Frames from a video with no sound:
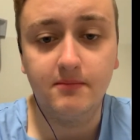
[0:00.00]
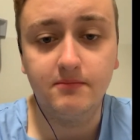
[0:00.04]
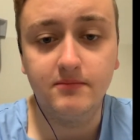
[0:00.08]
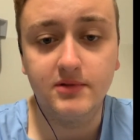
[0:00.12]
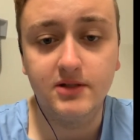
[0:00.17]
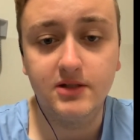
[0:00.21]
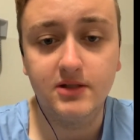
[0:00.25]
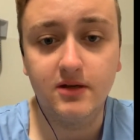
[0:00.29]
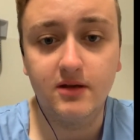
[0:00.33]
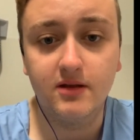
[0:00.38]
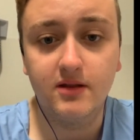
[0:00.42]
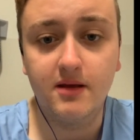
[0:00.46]

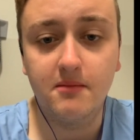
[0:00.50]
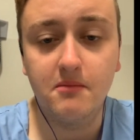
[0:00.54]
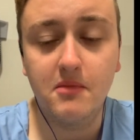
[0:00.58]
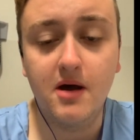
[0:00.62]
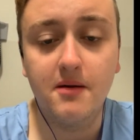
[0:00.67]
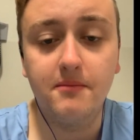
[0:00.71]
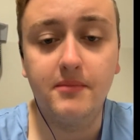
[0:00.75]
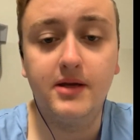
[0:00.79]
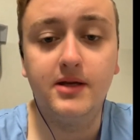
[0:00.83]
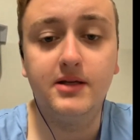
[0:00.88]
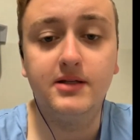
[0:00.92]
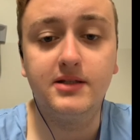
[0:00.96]
So there
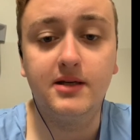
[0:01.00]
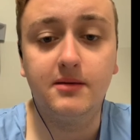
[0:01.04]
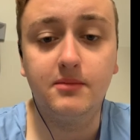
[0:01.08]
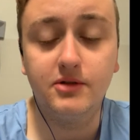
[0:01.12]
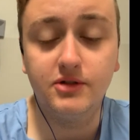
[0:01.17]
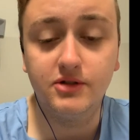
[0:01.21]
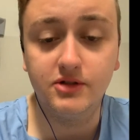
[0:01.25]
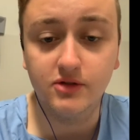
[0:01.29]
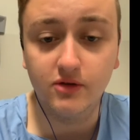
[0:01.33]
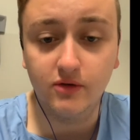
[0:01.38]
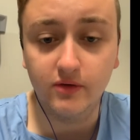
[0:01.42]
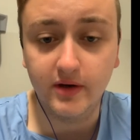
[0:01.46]
might be a
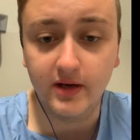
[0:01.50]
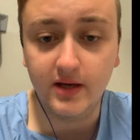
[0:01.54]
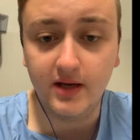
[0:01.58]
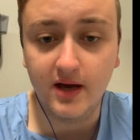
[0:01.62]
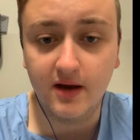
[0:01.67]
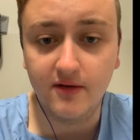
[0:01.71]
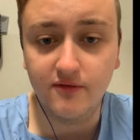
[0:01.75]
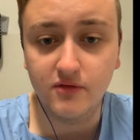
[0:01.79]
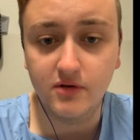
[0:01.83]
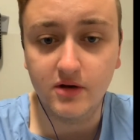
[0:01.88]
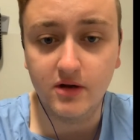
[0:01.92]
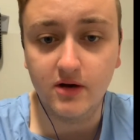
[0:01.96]
double-story
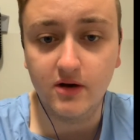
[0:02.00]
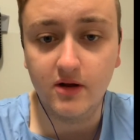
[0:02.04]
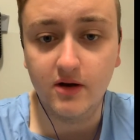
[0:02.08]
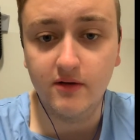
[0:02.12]
covenant